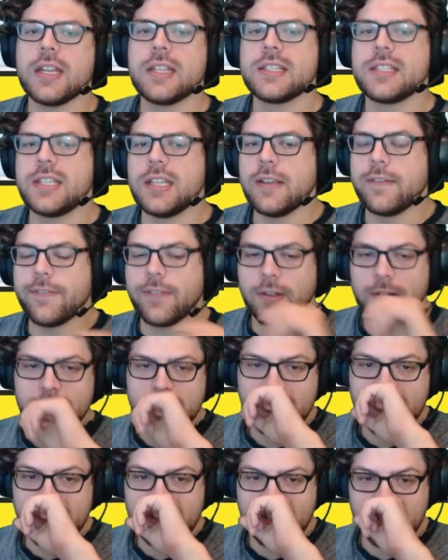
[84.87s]
is
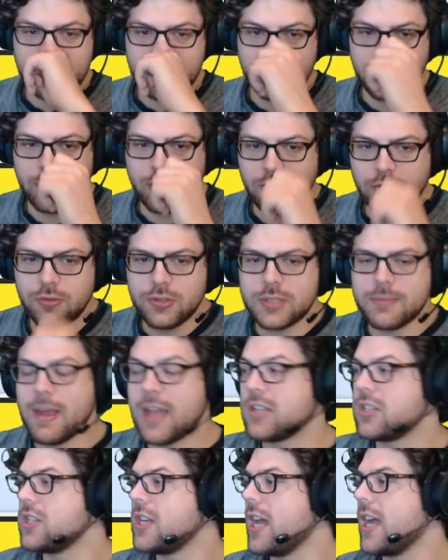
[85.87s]
defaulted to
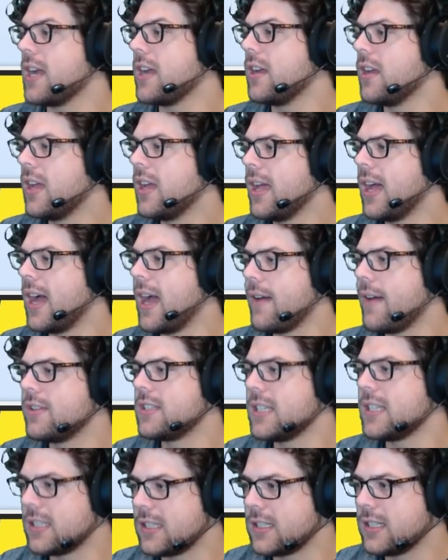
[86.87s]
smash attack. I have it
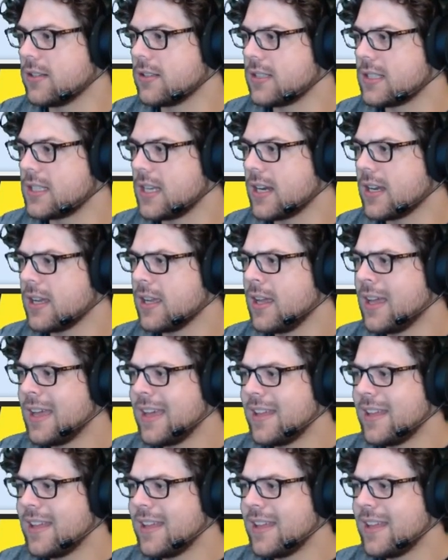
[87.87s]
set to tilt stick.